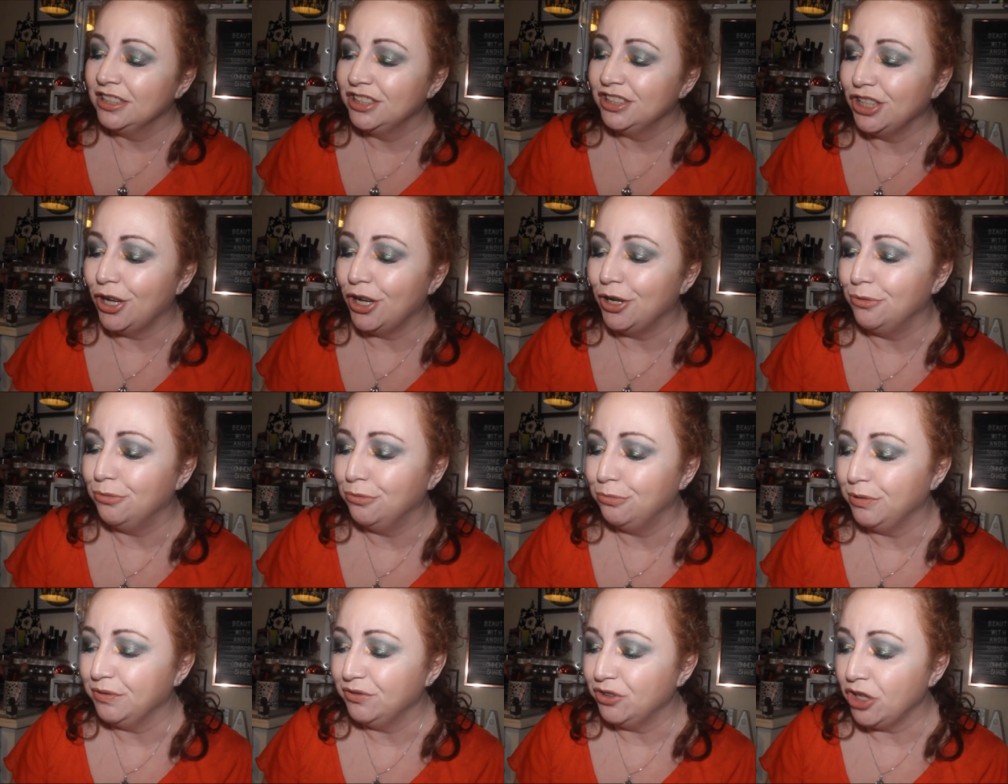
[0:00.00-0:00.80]

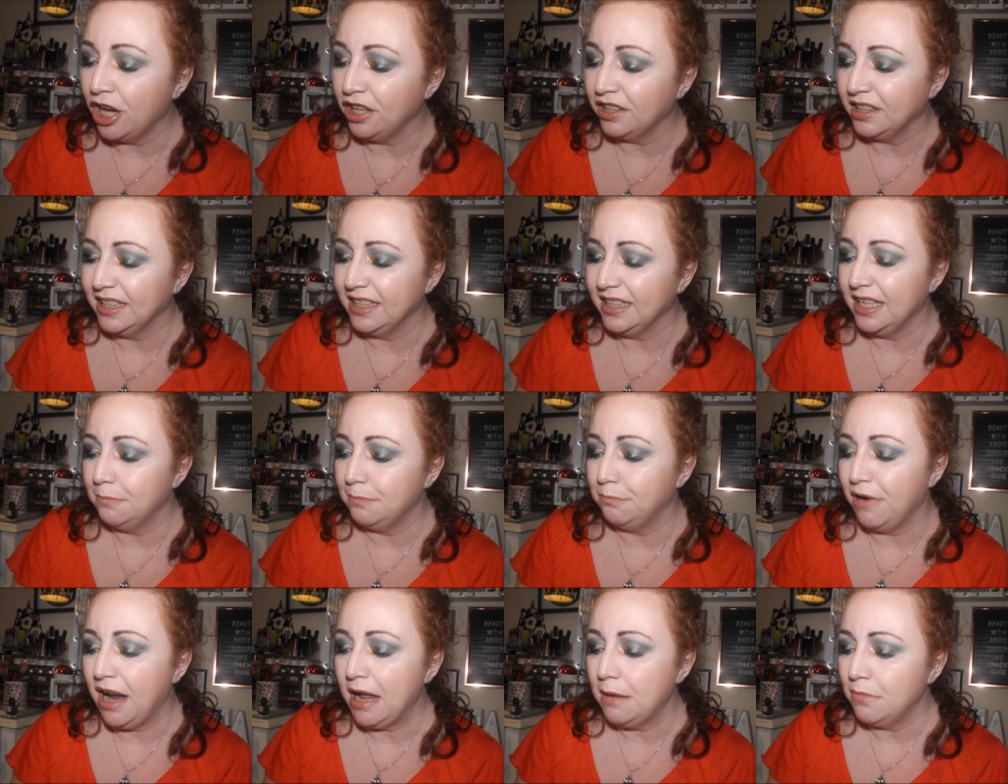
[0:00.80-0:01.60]
so we've got
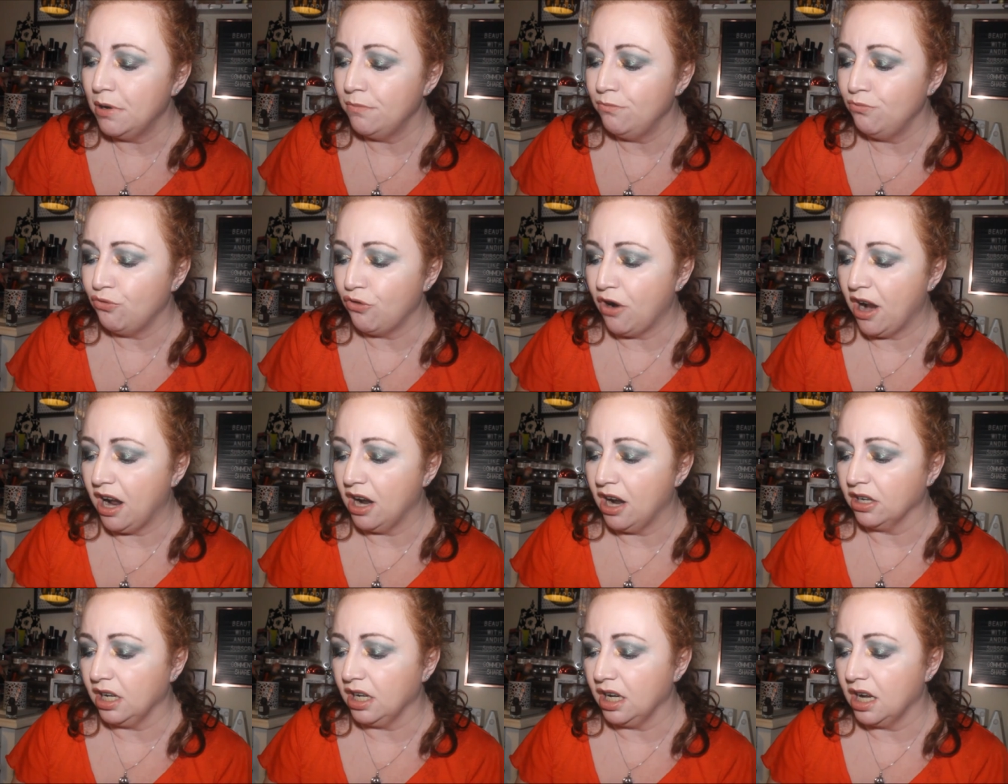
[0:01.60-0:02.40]
the Bretman
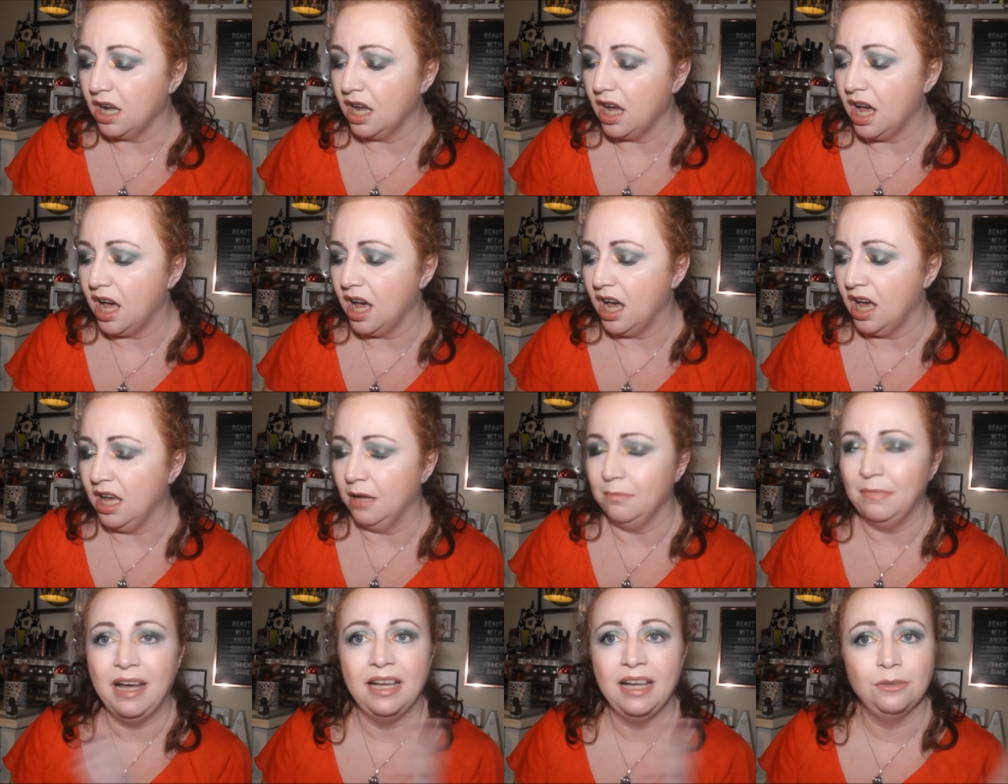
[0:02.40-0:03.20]
Rock
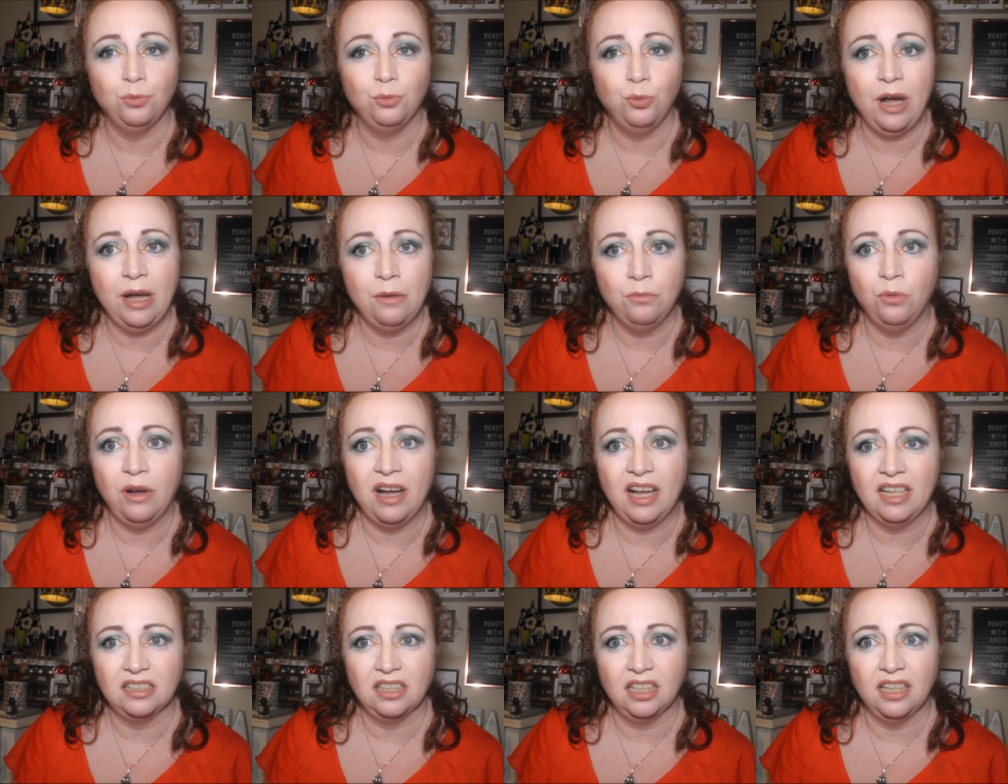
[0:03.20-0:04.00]
um, and Wet n
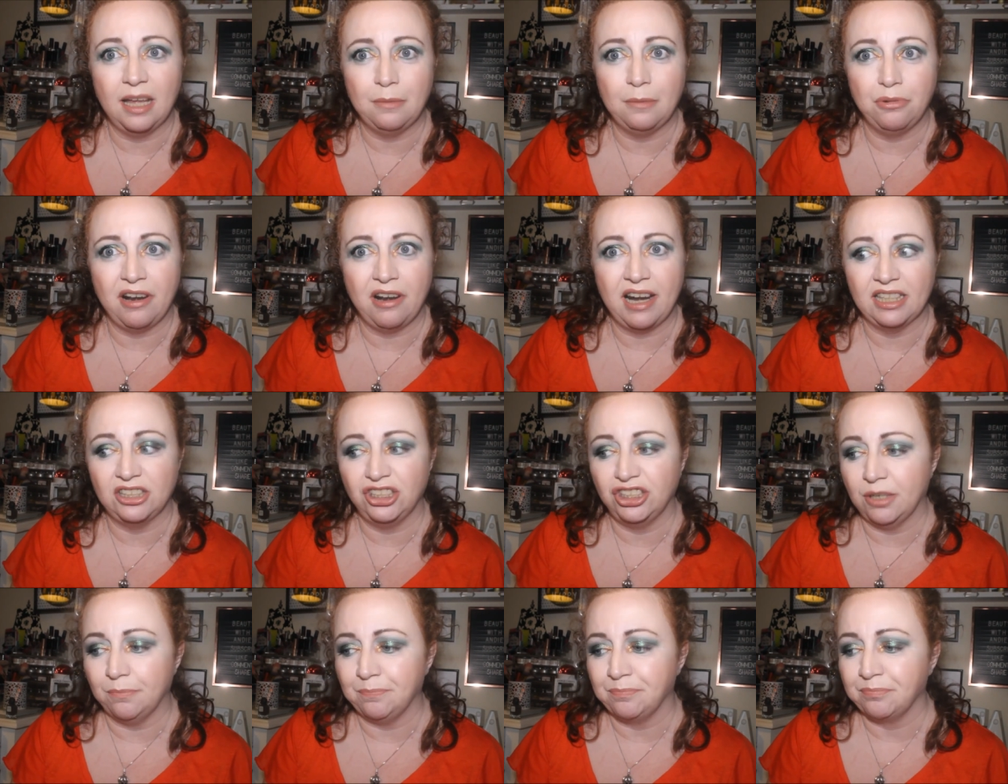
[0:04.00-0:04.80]
Wild
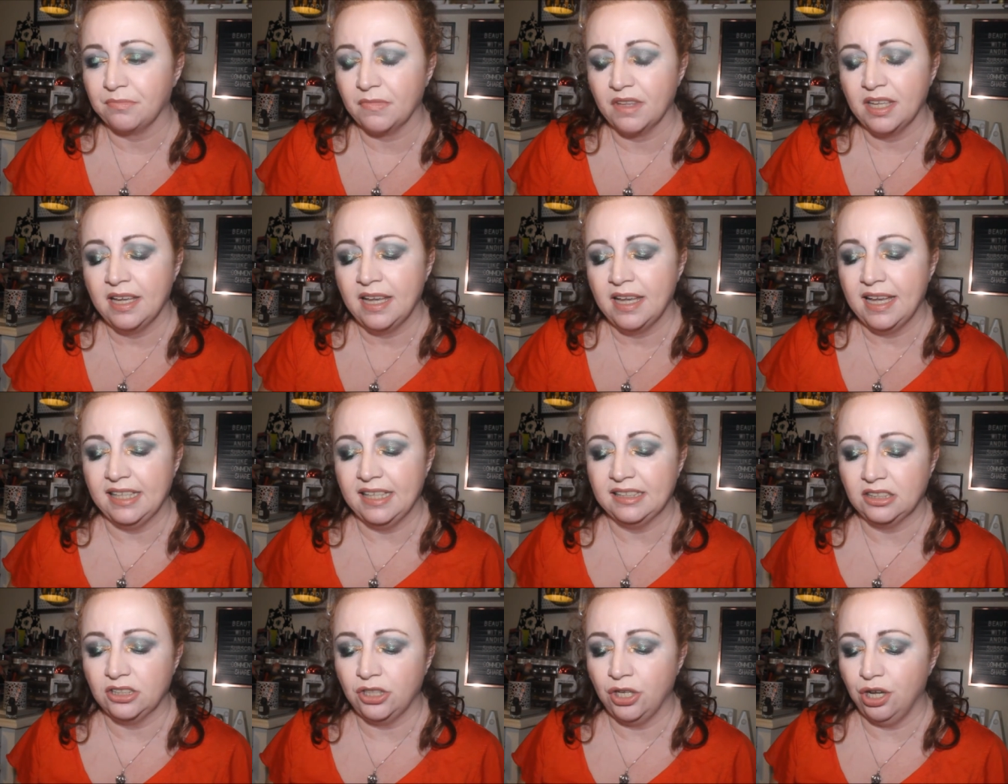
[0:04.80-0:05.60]
collaboration
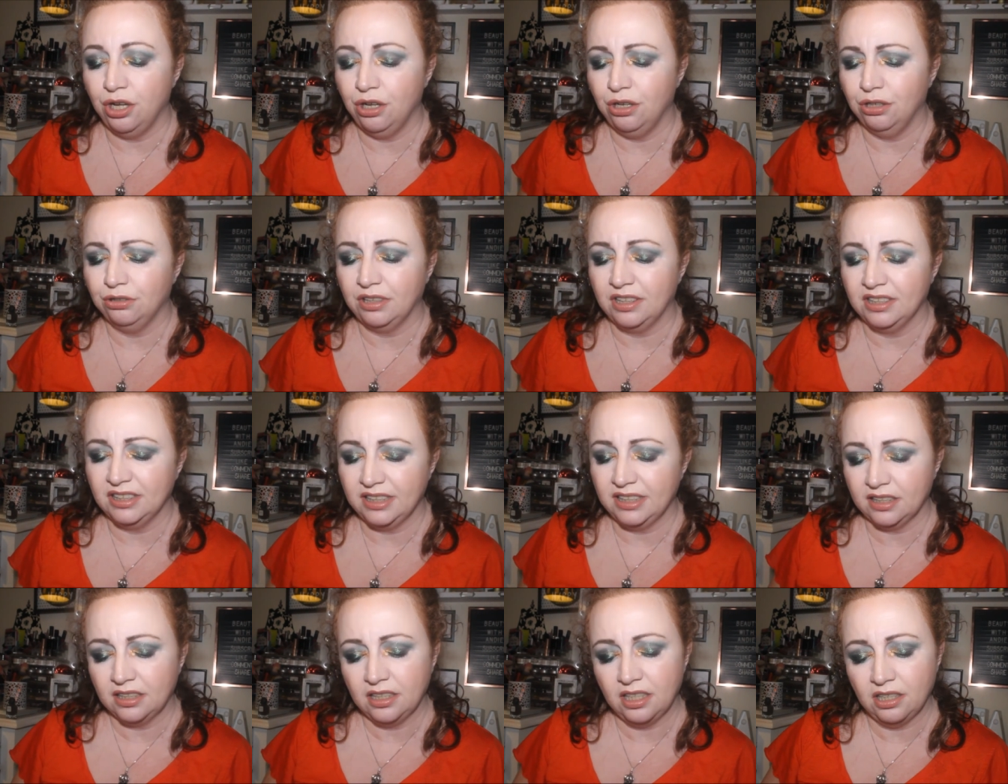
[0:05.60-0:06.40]
it's called,
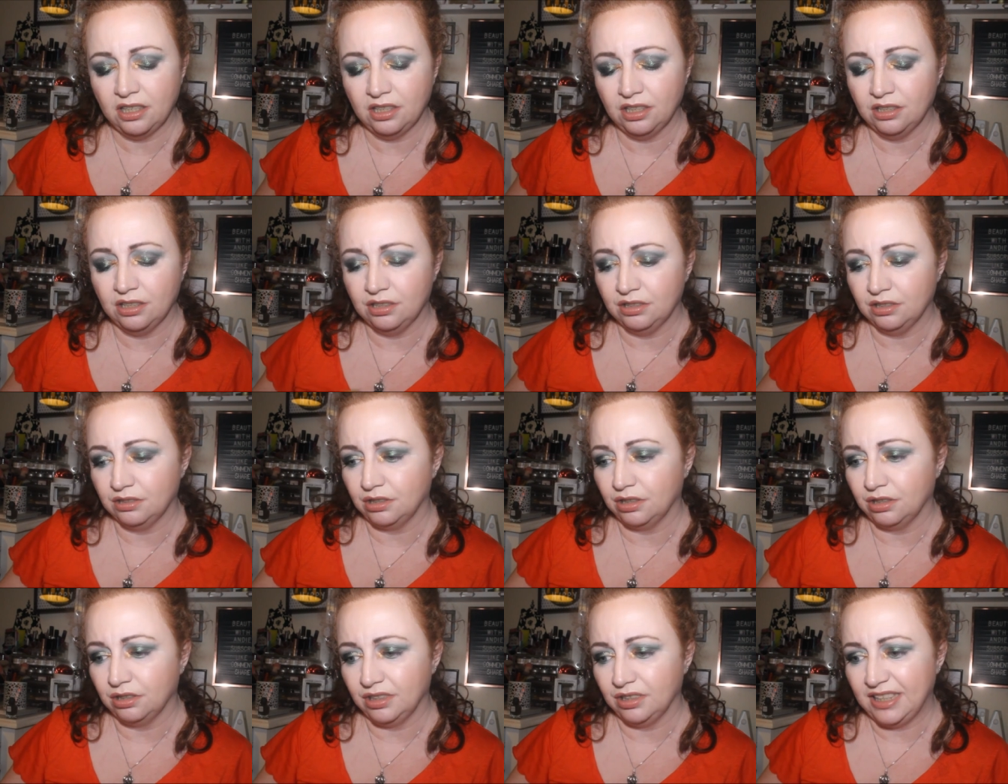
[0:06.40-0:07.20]
is it
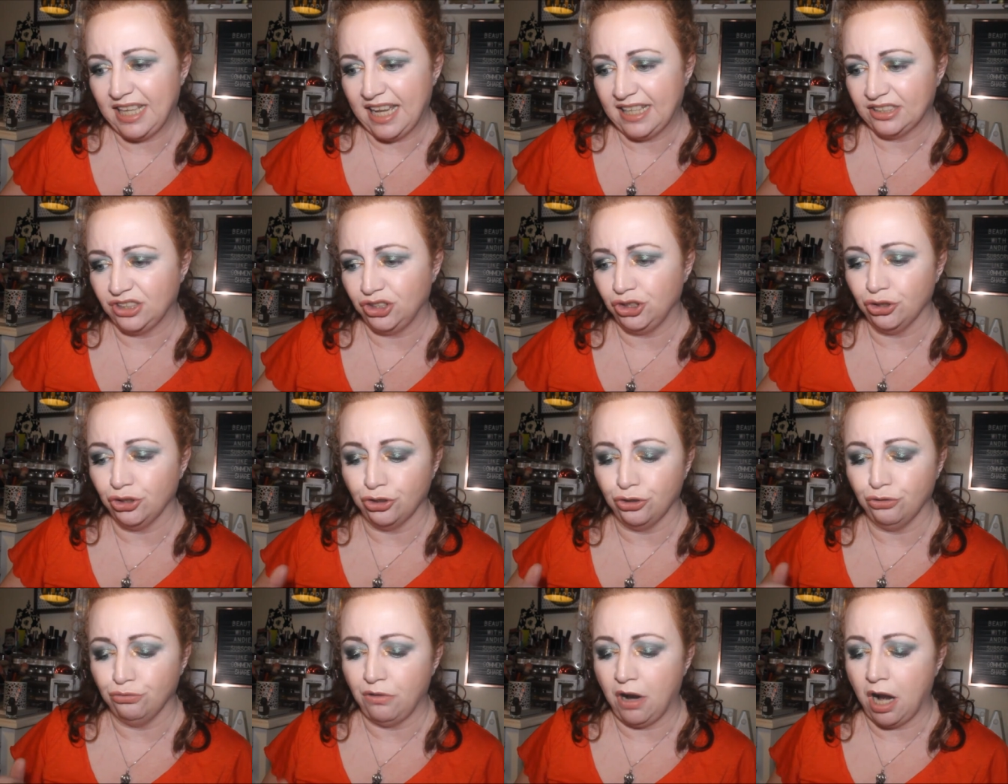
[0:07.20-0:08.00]
called? Yeah,
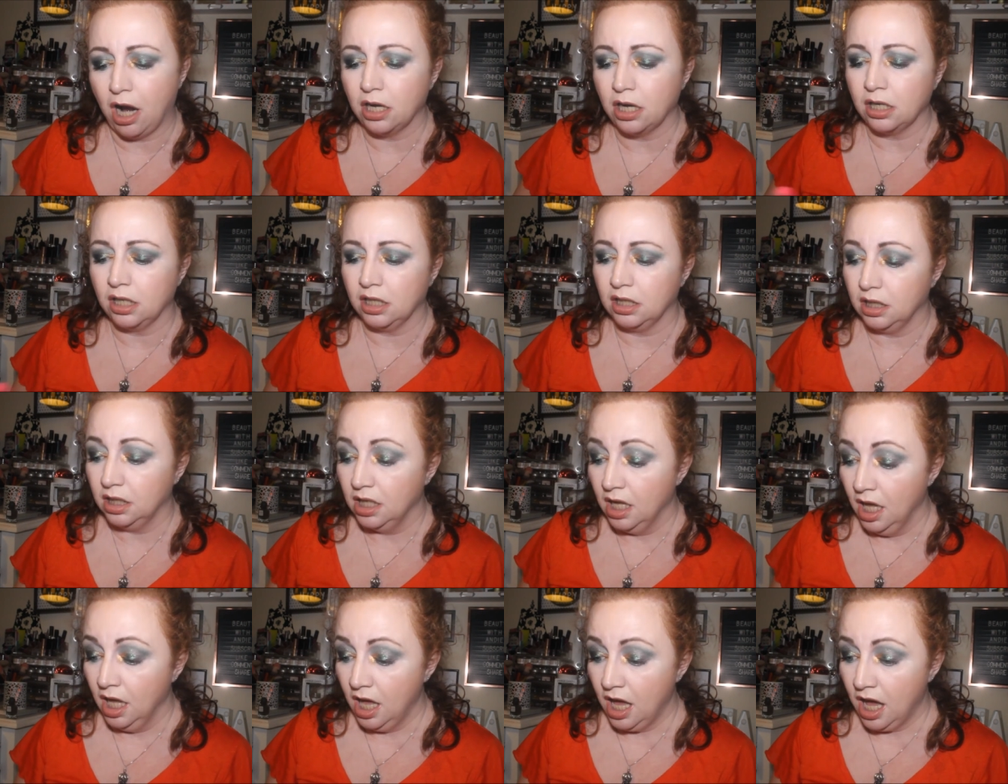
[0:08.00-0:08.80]
Jungle Rock
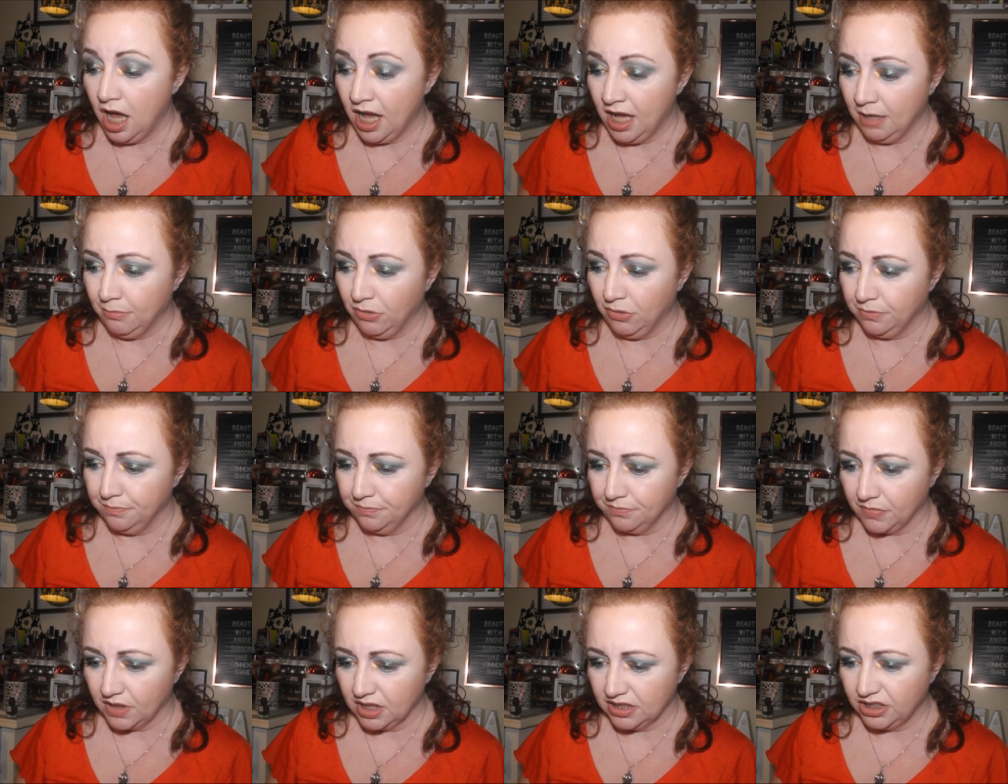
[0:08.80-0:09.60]
um,
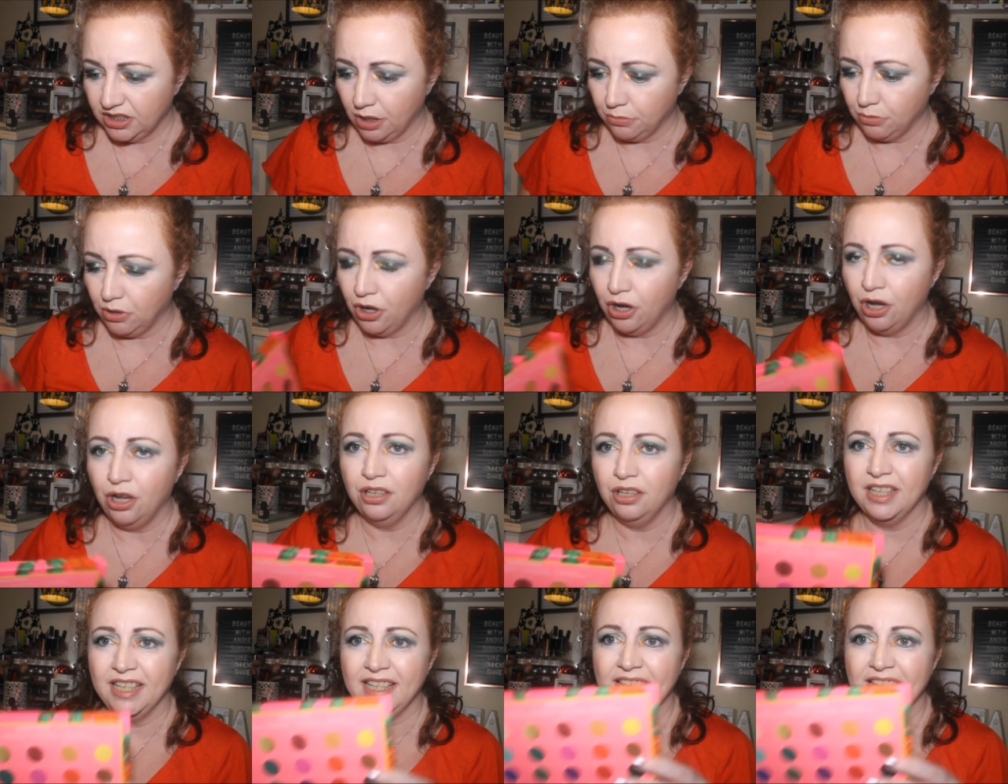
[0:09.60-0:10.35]
so all